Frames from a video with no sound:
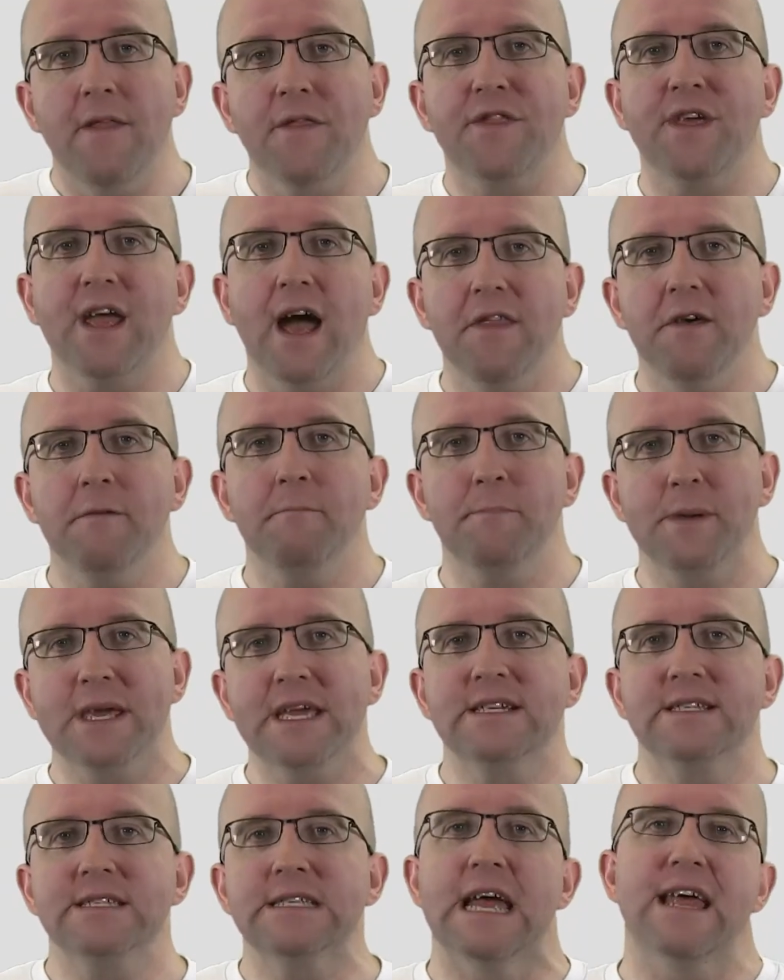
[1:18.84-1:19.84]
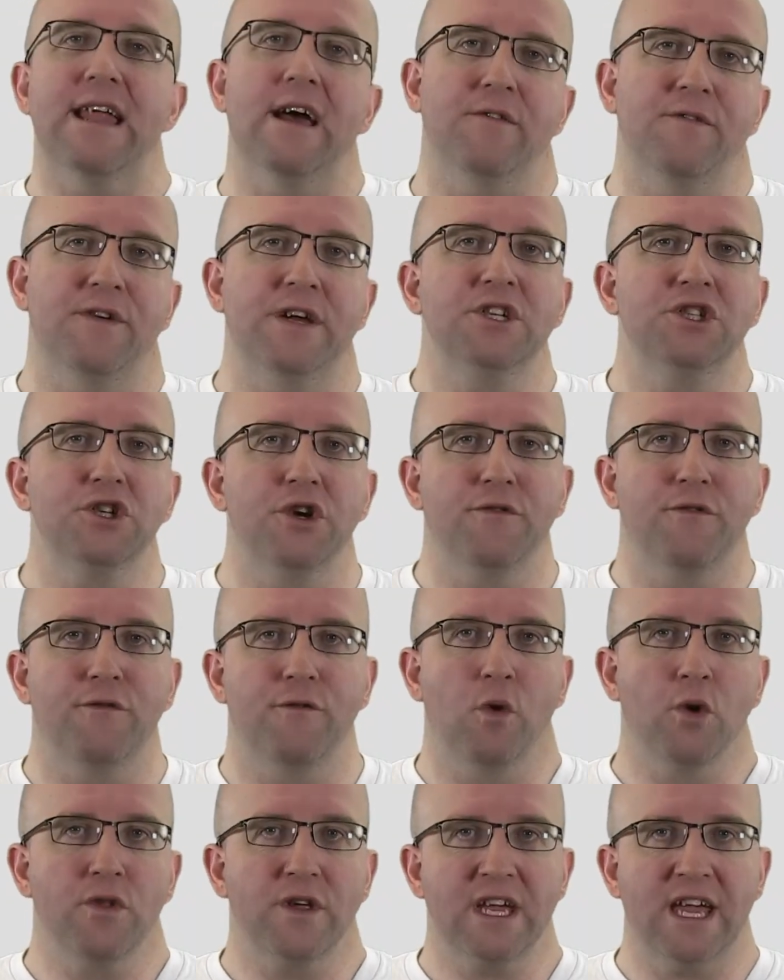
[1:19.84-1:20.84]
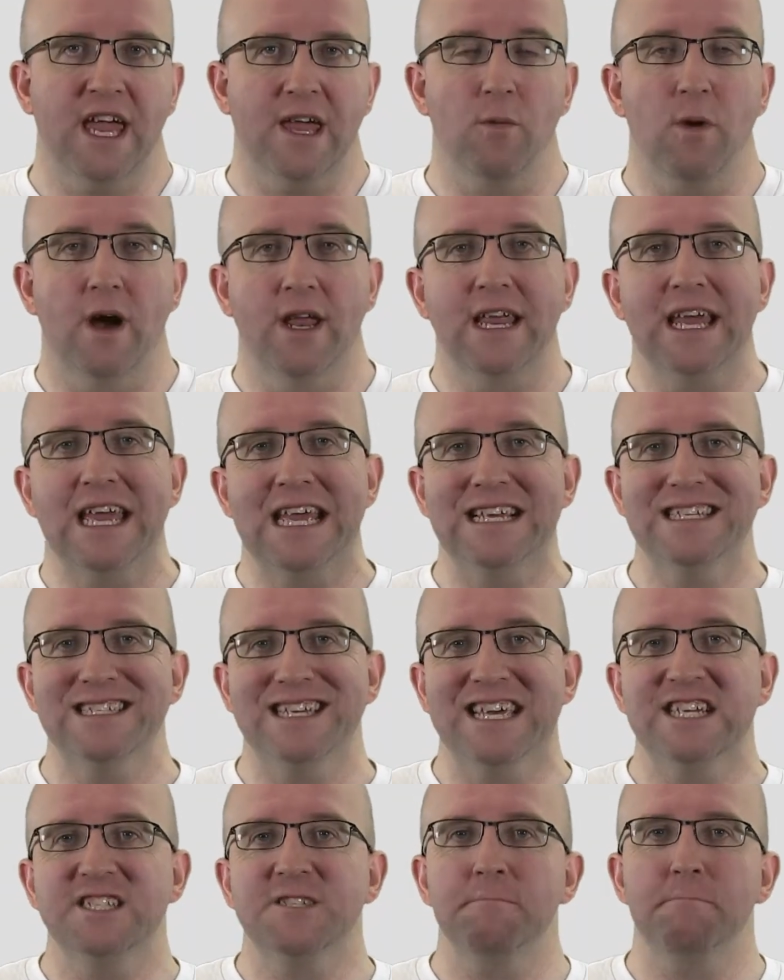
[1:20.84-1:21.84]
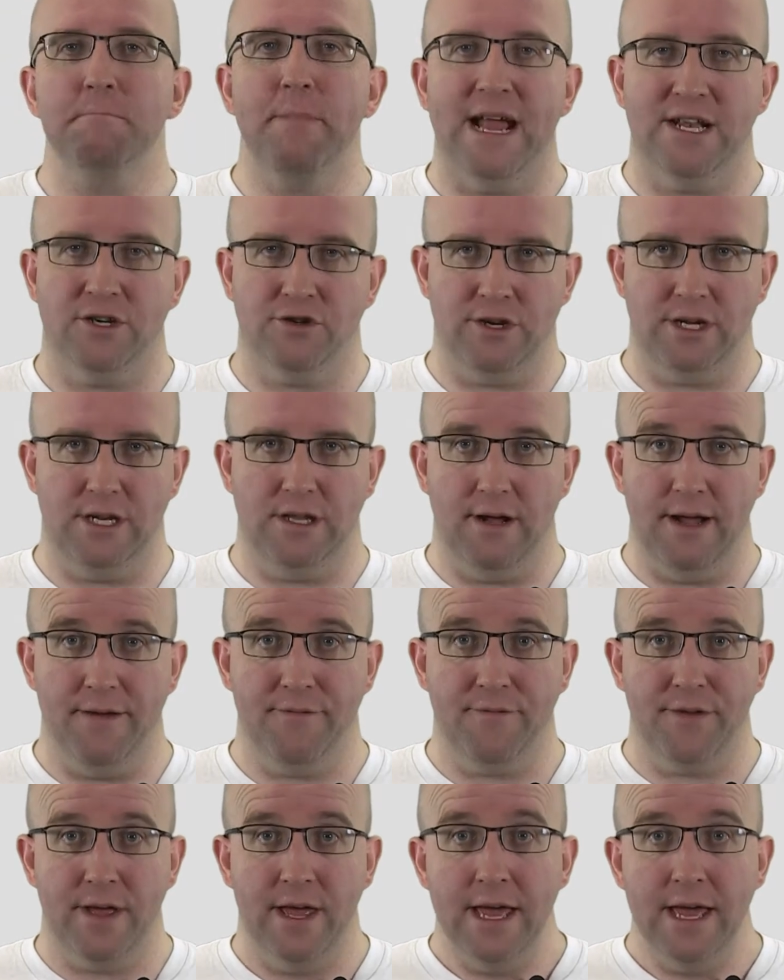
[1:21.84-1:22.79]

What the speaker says: The other big standout feature for the KEYone is its battery life.